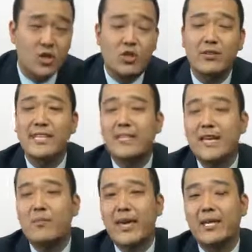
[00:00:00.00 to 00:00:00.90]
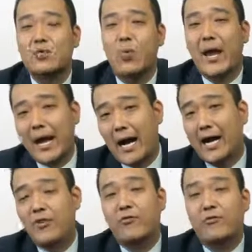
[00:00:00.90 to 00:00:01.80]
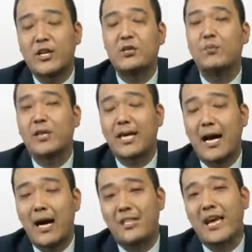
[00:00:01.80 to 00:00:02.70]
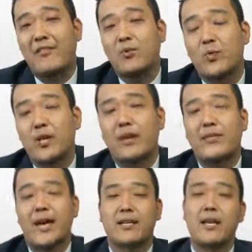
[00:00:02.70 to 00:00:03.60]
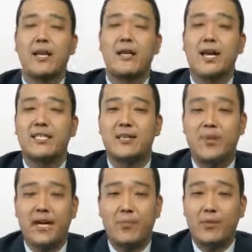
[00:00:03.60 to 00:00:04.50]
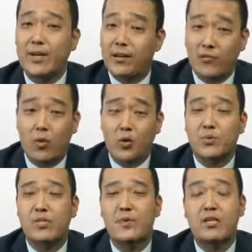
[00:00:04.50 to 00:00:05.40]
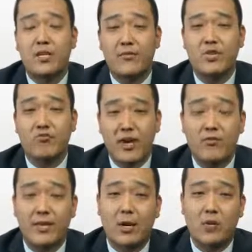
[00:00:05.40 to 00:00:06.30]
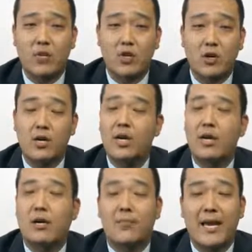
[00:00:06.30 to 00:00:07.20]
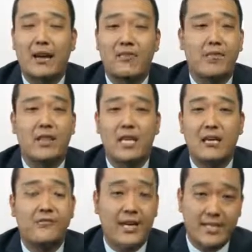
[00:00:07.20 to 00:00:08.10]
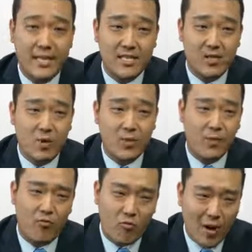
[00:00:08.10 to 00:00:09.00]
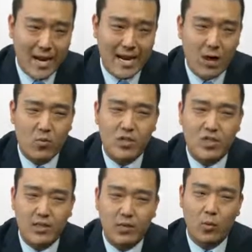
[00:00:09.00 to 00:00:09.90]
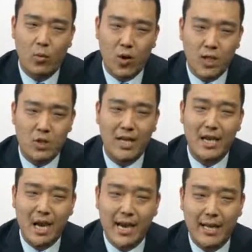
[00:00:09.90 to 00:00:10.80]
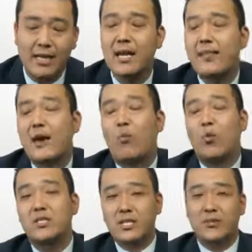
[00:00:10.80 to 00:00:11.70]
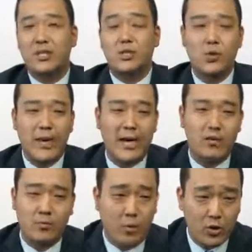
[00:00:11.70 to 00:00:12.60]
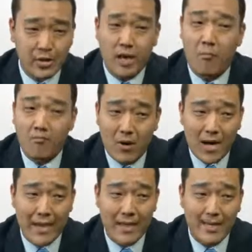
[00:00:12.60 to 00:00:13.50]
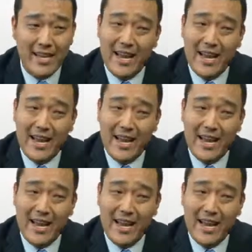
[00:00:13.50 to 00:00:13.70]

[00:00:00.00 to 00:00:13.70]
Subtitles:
certainly did make its way higher, fresh monthly highs after we got that nice CPI print, and of course with some of the dovish rhetoric that we saw coming out of the Fed testimony. But right now we're still watching and eyeing that 172 handle. Personally, on my end,